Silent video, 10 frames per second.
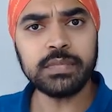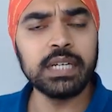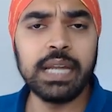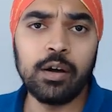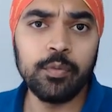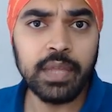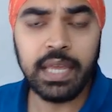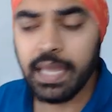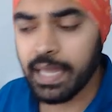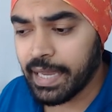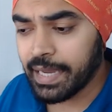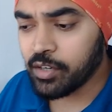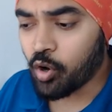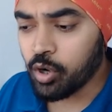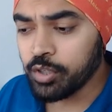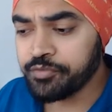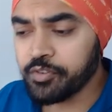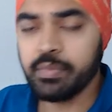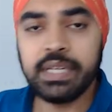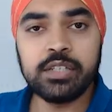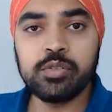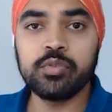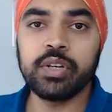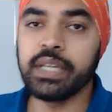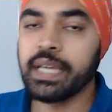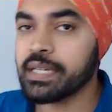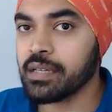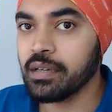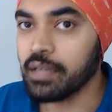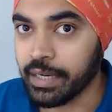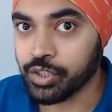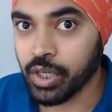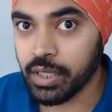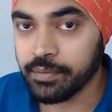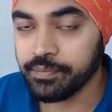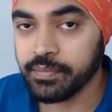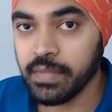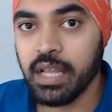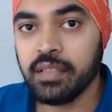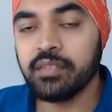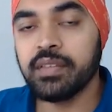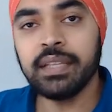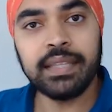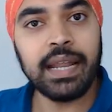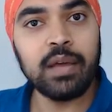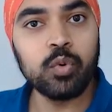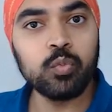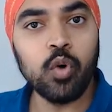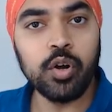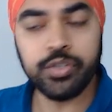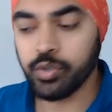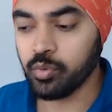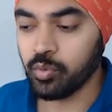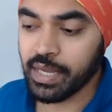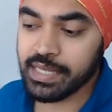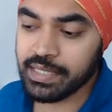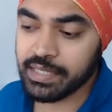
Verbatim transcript: Now, in order for me to create a line chart, the thing that I would want to do is